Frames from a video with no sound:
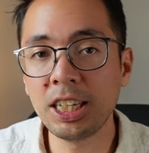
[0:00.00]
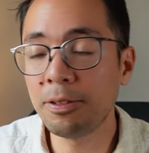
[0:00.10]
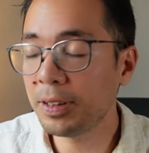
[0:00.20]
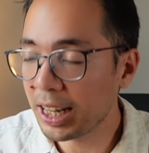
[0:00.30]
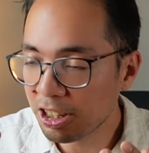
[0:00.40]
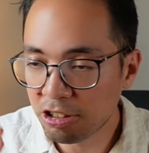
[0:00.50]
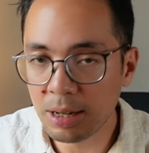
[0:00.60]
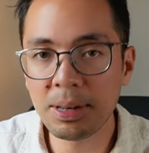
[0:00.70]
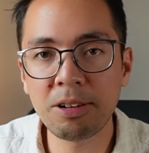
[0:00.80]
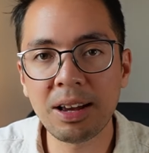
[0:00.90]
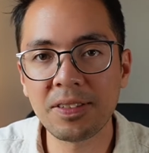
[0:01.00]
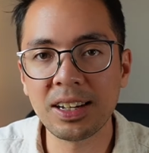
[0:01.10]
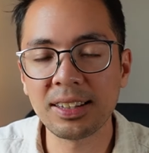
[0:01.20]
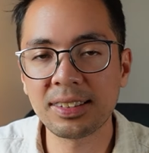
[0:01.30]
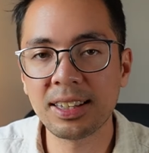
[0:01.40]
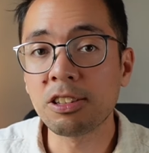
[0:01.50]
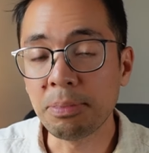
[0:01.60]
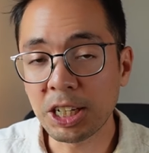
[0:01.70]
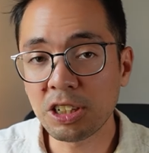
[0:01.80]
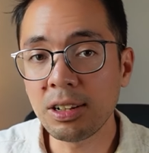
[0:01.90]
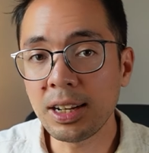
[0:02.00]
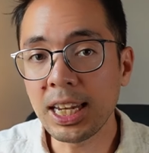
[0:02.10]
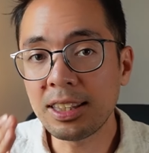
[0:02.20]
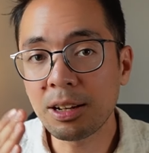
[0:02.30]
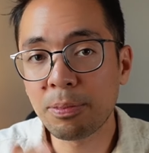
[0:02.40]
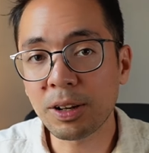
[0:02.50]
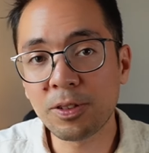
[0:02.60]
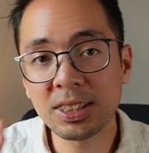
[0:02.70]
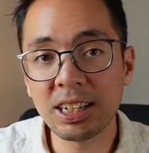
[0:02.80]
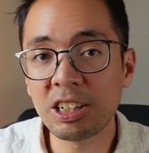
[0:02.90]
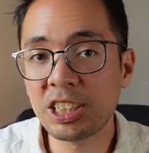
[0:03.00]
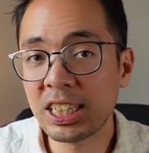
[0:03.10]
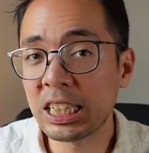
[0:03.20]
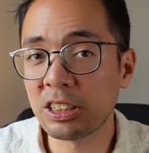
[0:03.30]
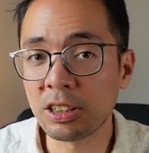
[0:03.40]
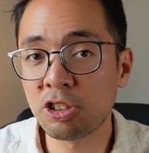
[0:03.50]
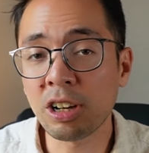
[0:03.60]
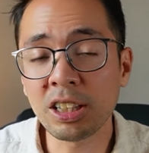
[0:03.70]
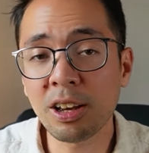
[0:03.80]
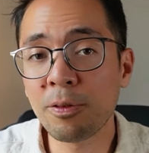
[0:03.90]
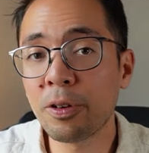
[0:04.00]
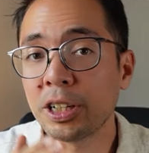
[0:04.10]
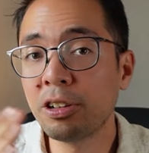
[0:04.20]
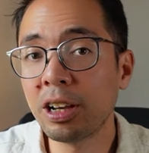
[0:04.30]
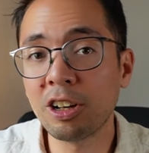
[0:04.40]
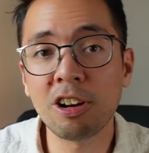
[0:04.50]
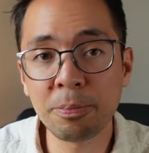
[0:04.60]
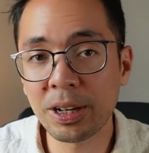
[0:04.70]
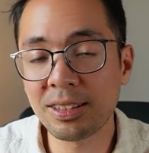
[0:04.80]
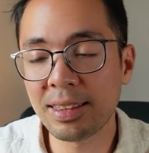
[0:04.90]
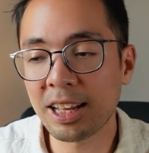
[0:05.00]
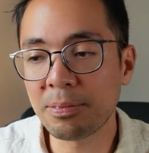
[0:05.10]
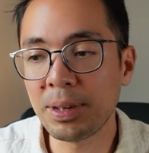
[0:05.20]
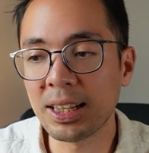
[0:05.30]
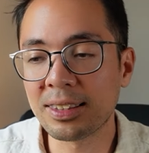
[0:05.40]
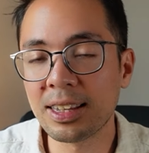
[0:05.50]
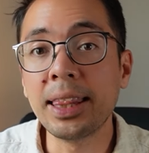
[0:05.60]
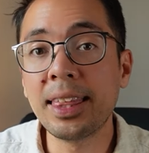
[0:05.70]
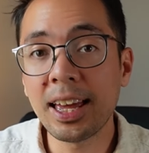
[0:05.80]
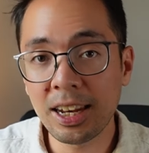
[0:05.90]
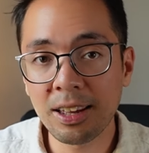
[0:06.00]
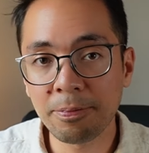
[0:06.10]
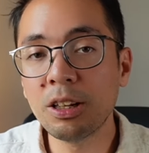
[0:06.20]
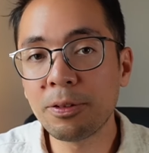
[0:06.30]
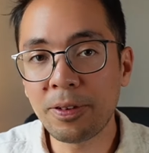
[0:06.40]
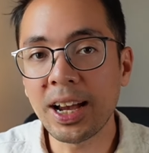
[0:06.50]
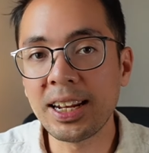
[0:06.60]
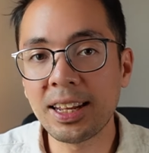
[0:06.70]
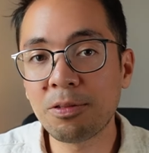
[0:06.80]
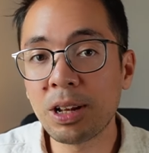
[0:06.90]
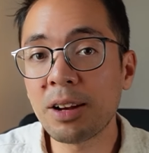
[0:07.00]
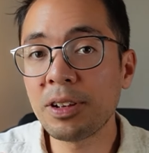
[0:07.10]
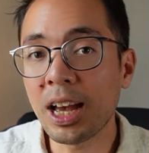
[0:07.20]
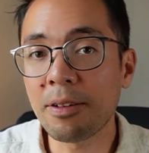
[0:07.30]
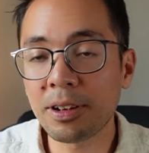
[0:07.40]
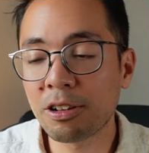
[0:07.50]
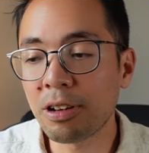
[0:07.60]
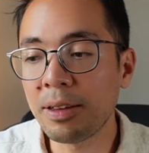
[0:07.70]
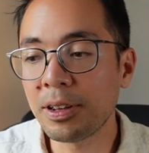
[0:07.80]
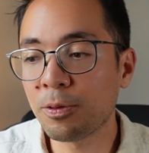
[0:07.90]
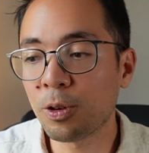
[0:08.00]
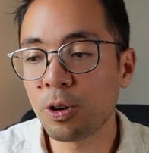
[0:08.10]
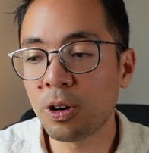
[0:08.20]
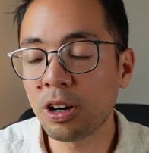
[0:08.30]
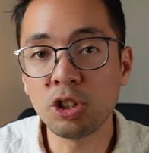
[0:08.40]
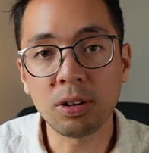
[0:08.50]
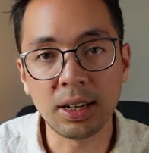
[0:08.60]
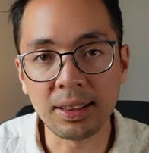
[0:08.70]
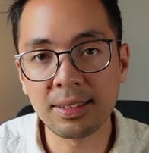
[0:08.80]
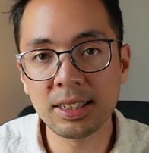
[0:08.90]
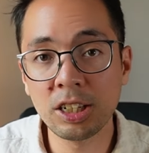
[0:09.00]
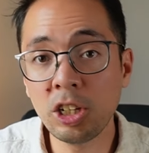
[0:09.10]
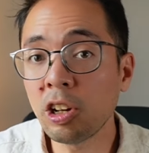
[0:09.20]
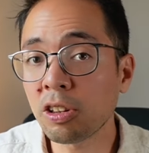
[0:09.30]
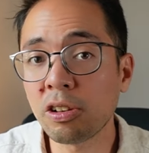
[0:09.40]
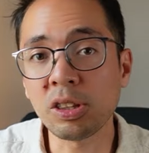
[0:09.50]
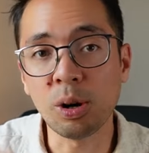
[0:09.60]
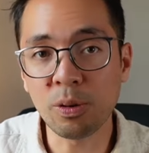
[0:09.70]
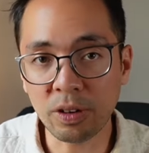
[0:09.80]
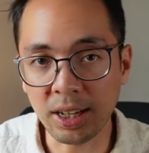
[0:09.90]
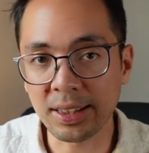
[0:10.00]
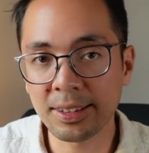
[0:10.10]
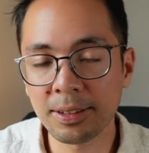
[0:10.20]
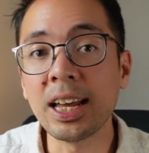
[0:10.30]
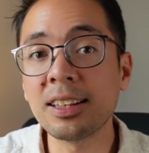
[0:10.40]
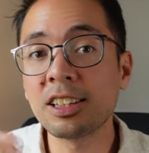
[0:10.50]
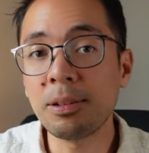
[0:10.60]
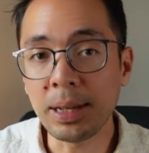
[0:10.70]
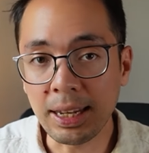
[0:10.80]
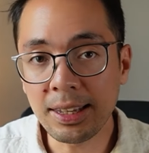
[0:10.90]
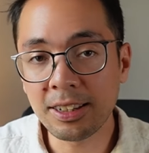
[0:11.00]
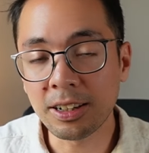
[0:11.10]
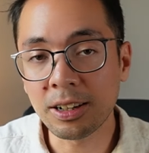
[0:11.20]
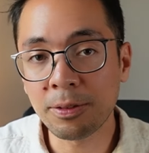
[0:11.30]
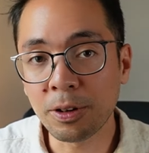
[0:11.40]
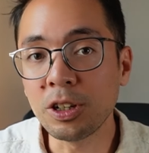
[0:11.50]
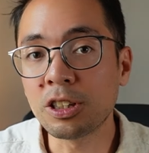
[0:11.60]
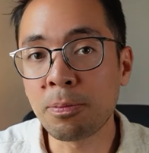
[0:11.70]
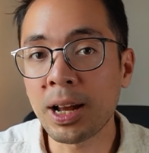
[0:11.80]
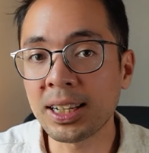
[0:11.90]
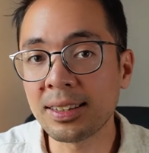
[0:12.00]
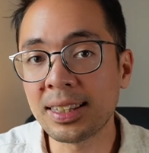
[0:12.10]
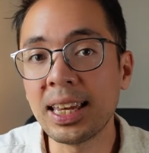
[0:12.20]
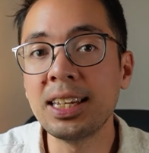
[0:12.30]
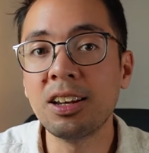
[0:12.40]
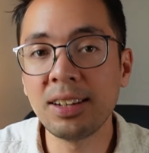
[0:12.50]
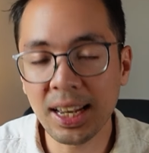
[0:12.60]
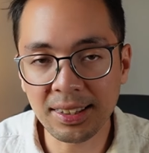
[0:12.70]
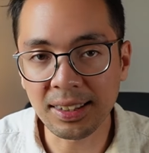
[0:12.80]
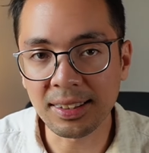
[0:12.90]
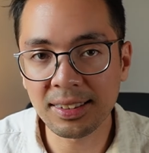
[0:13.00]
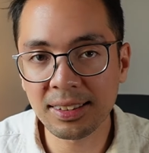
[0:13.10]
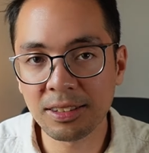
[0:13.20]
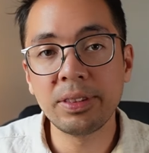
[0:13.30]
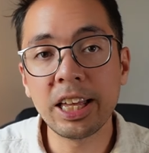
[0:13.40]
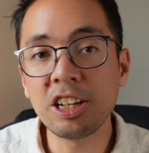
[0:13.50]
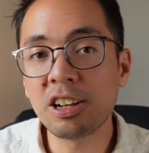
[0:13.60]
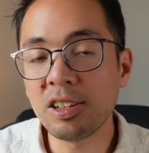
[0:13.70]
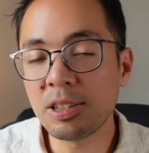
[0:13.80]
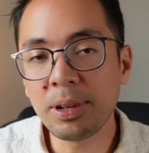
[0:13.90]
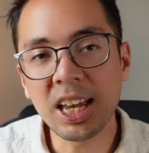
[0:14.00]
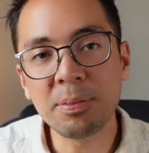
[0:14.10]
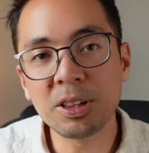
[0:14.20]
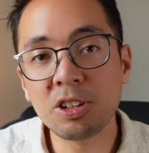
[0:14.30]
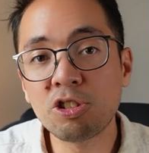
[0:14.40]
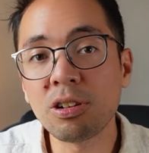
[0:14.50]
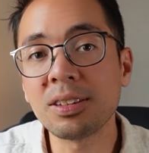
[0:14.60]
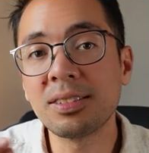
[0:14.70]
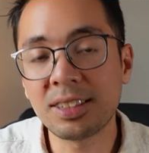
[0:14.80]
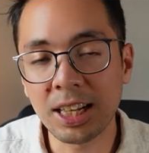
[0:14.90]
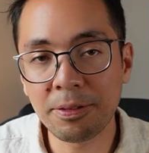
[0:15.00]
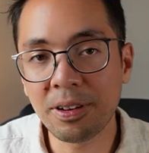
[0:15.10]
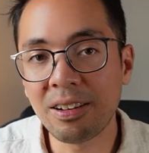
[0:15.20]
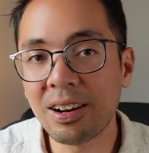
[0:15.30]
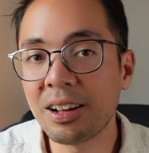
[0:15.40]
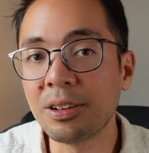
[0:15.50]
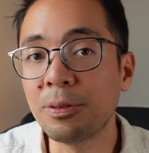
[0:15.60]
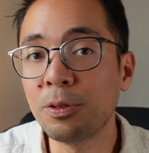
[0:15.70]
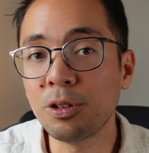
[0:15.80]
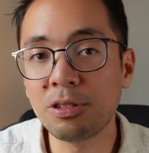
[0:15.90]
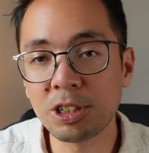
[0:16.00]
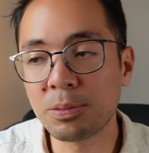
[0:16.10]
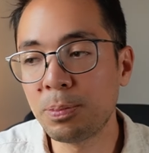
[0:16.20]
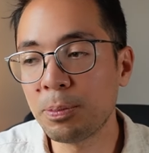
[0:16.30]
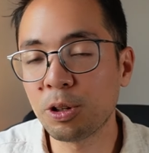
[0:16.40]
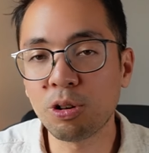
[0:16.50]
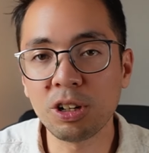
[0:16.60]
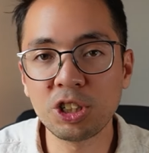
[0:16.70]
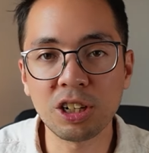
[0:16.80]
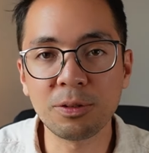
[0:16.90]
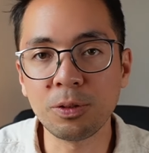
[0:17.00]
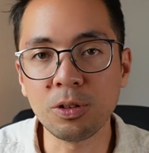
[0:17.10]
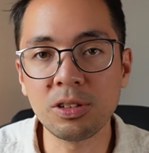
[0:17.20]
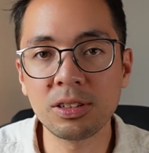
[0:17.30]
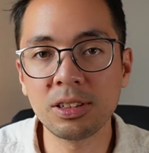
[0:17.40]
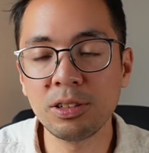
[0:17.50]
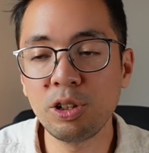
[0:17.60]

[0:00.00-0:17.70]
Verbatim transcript: You feel extremely ravenous. So make sure you're eating breakfast, lunch, and dinner. Try to avoid going long periods without meals, and then you'll find that whenever you have a craving for chocolates, you're not going to overeat, and it's going to be easier for you to practice saying your yeses. Then you're going to be able to trust yourself around foods which people call junk foods.